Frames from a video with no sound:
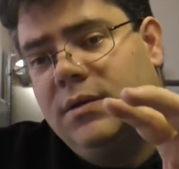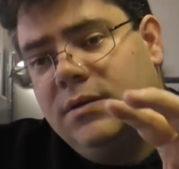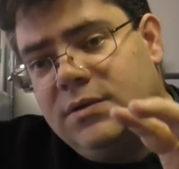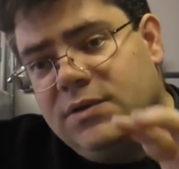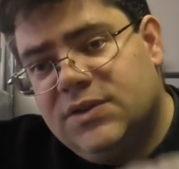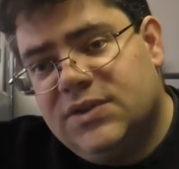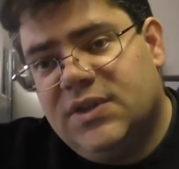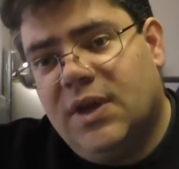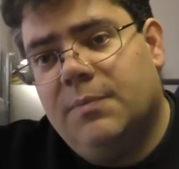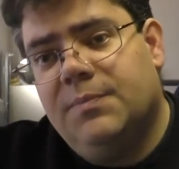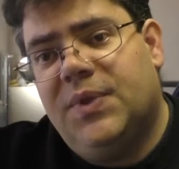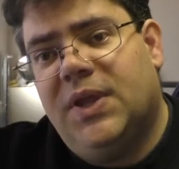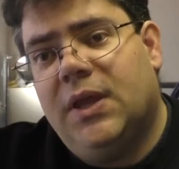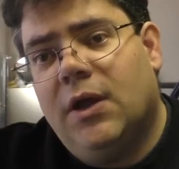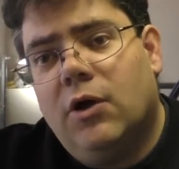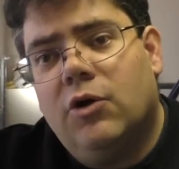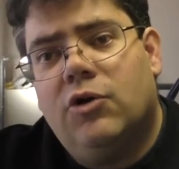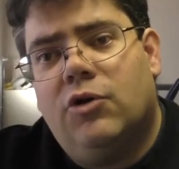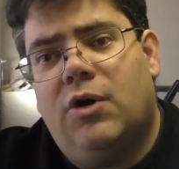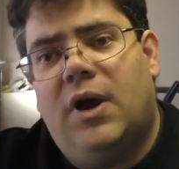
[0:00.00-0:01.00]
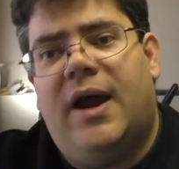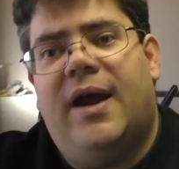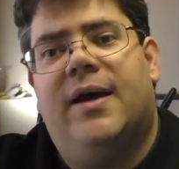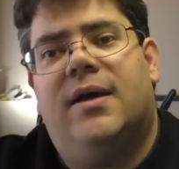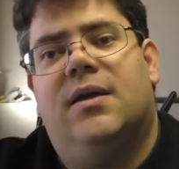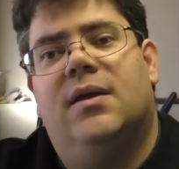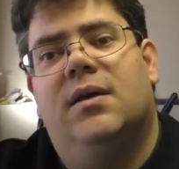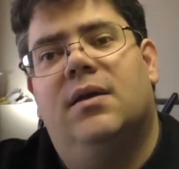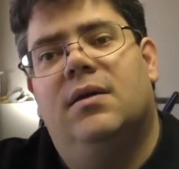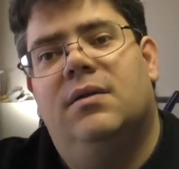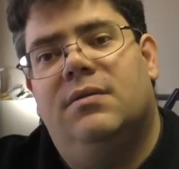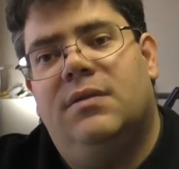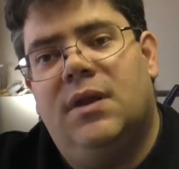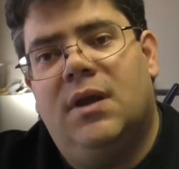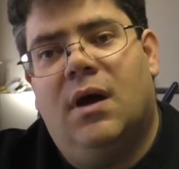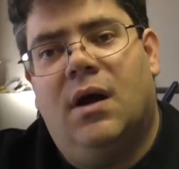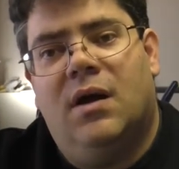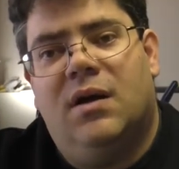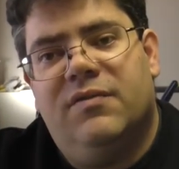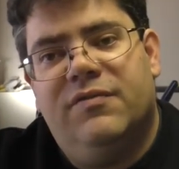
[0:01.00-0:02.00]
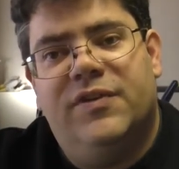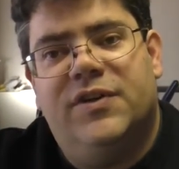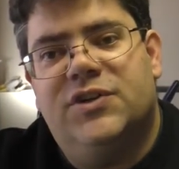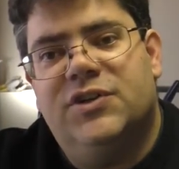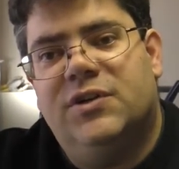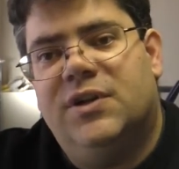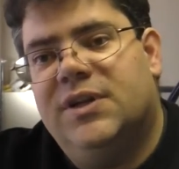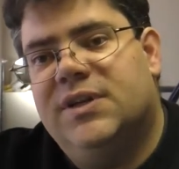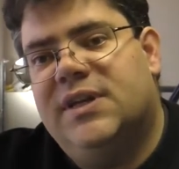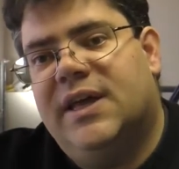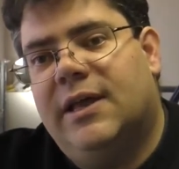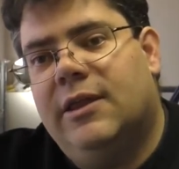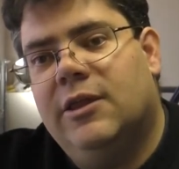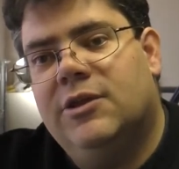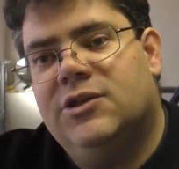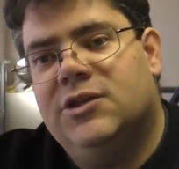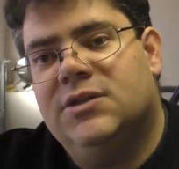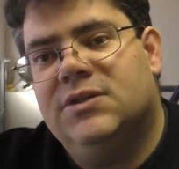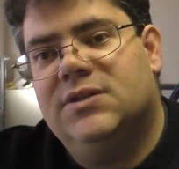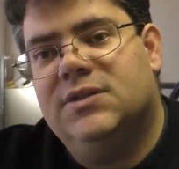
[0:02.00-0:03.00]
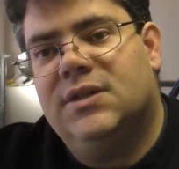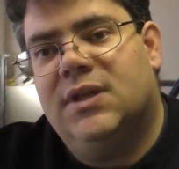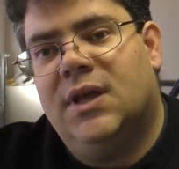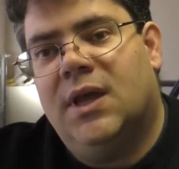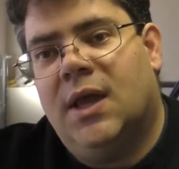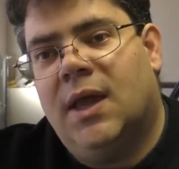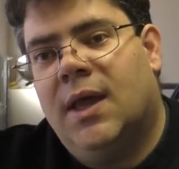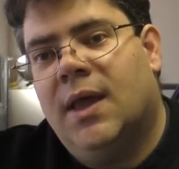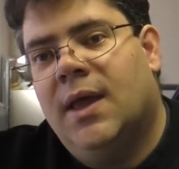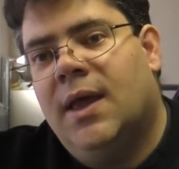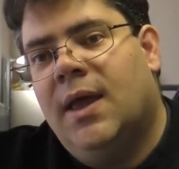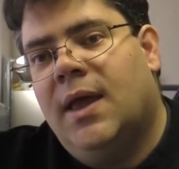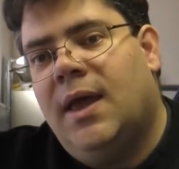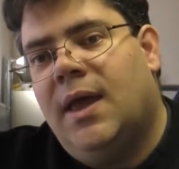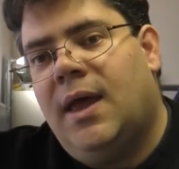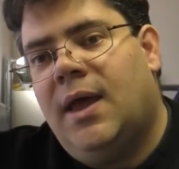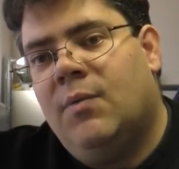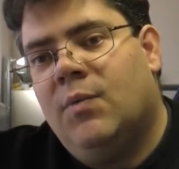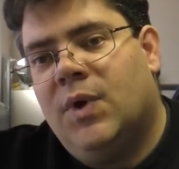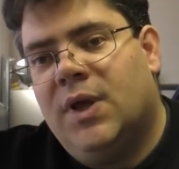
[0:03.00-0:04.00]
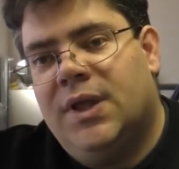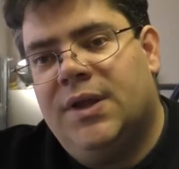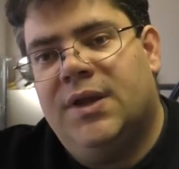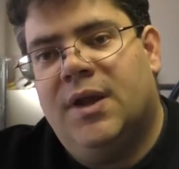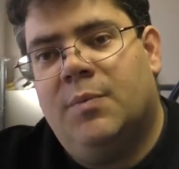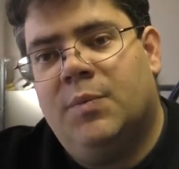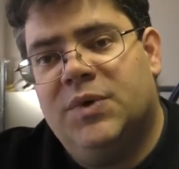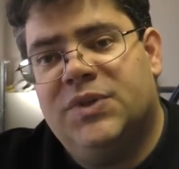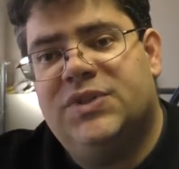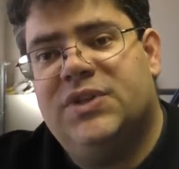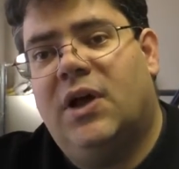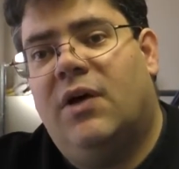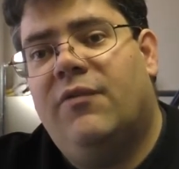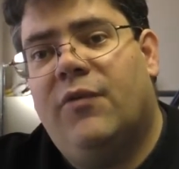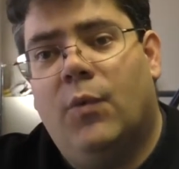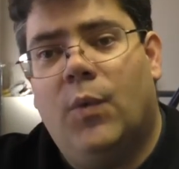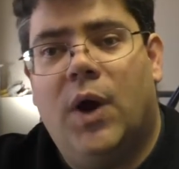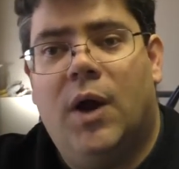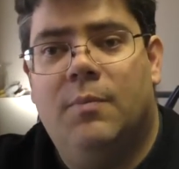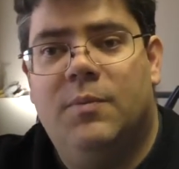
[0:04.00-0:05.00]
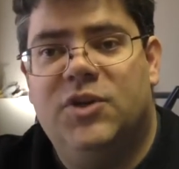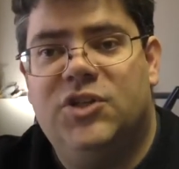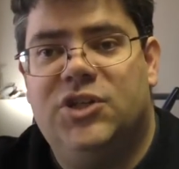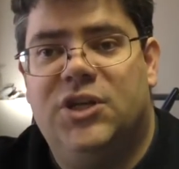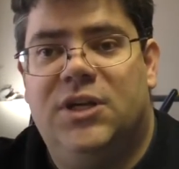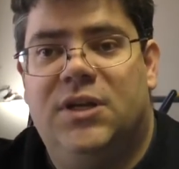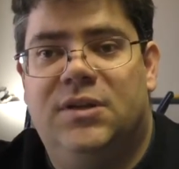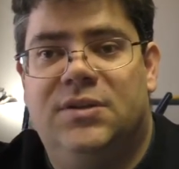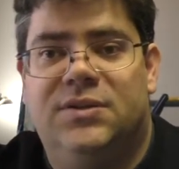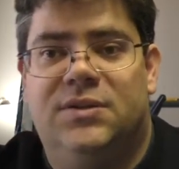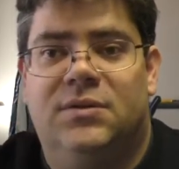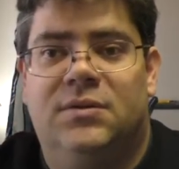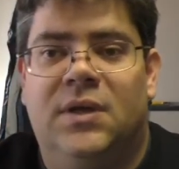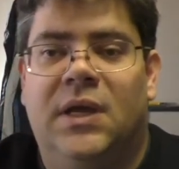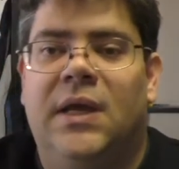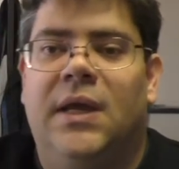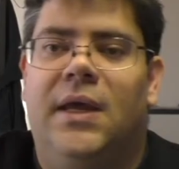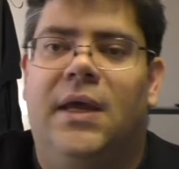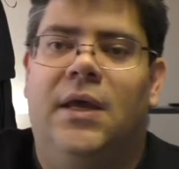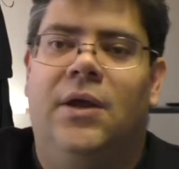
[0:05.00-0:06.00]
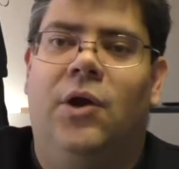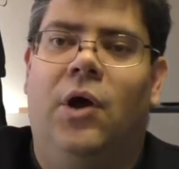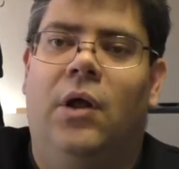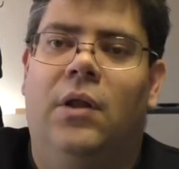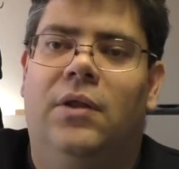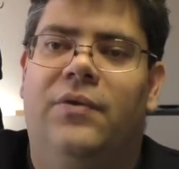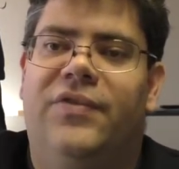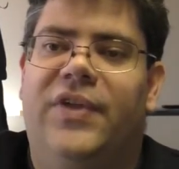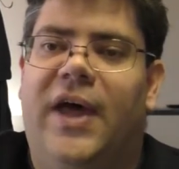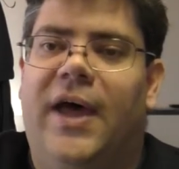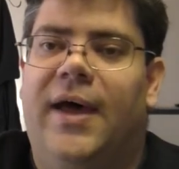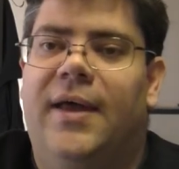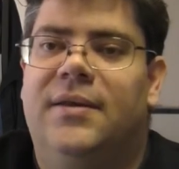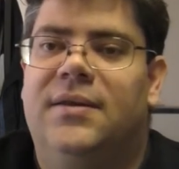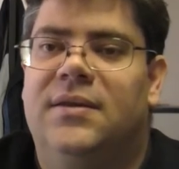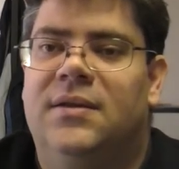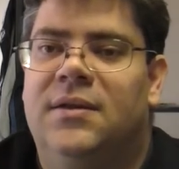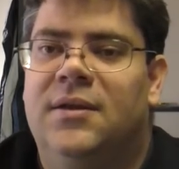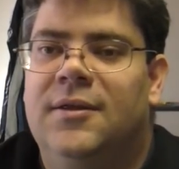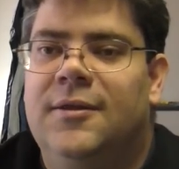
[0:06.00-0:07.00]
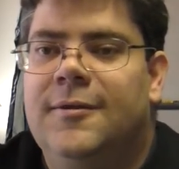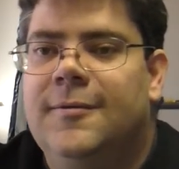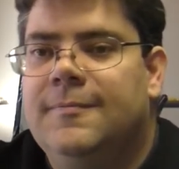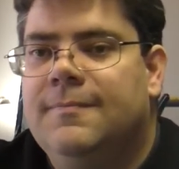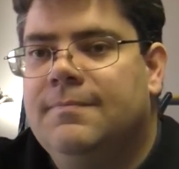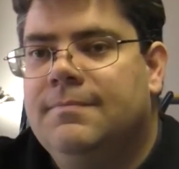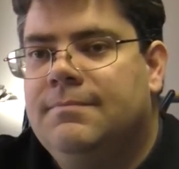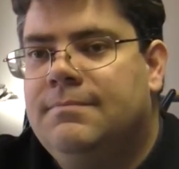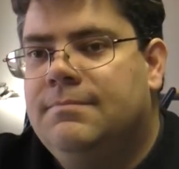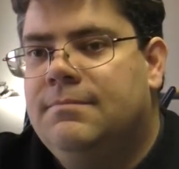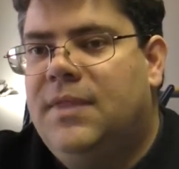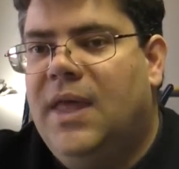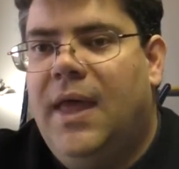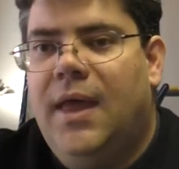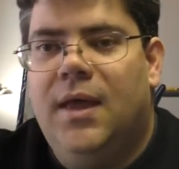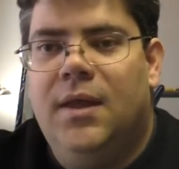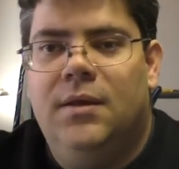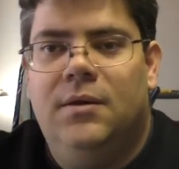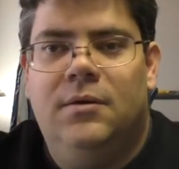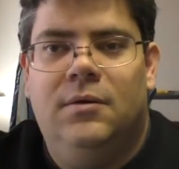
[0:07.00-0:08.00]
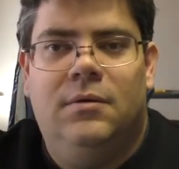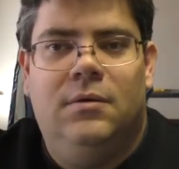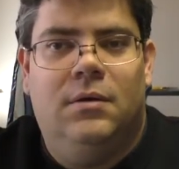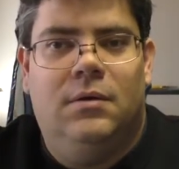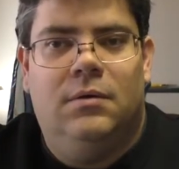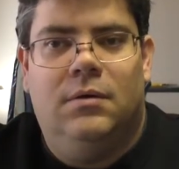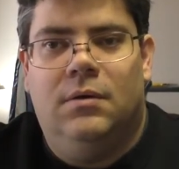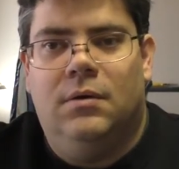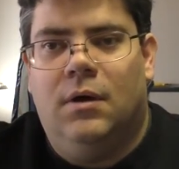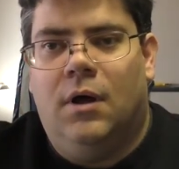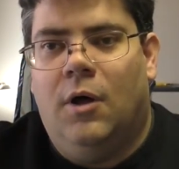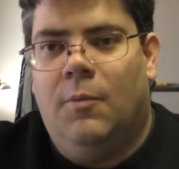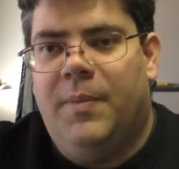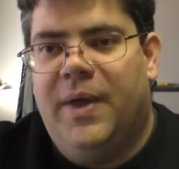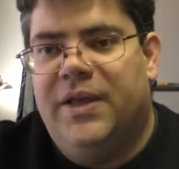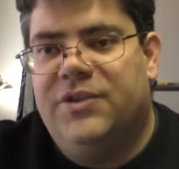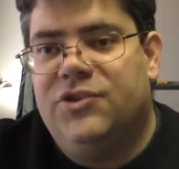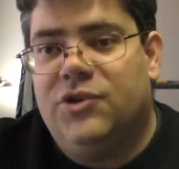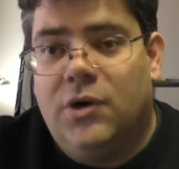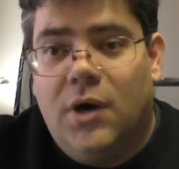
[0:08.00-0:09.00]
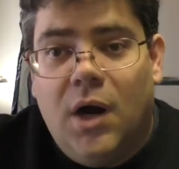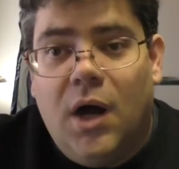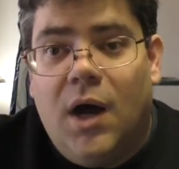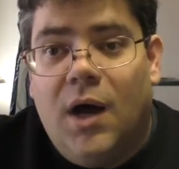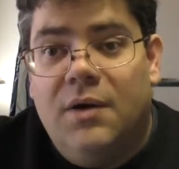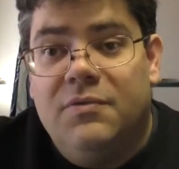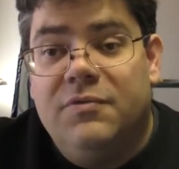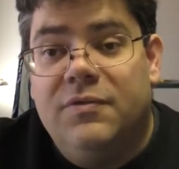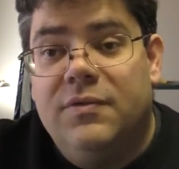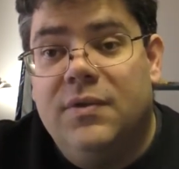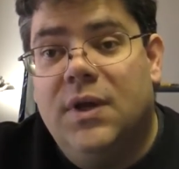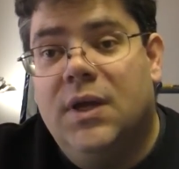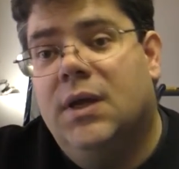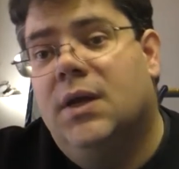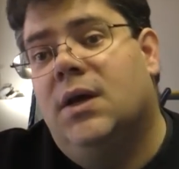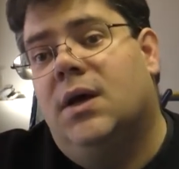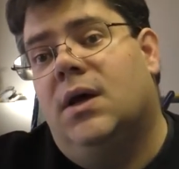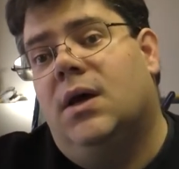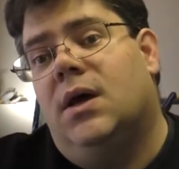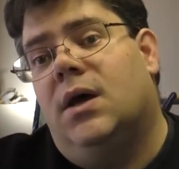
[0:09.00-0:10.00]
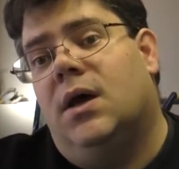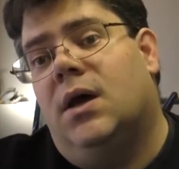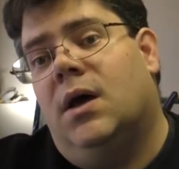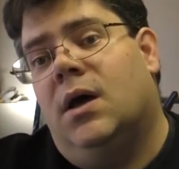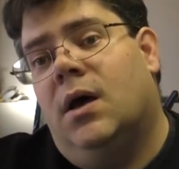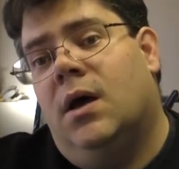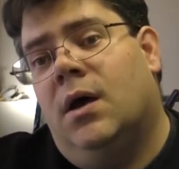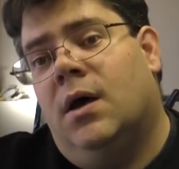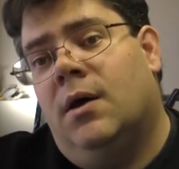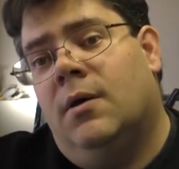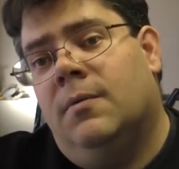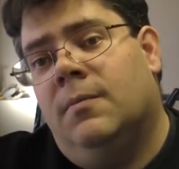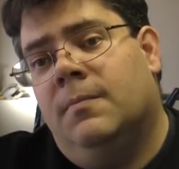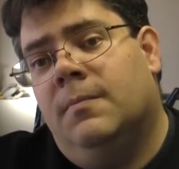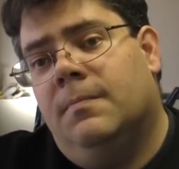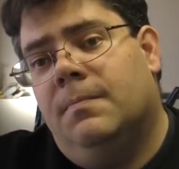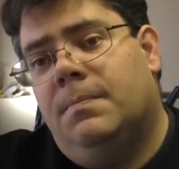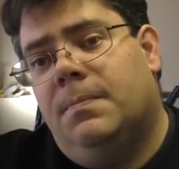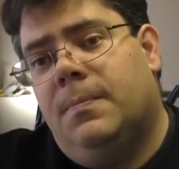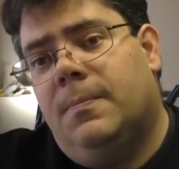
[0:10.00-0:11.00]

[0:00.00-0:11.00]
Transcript: something will crack the artificial intelligence thing, and we'll end up with self-aware machines and and all of that, and then all bets are off. Um,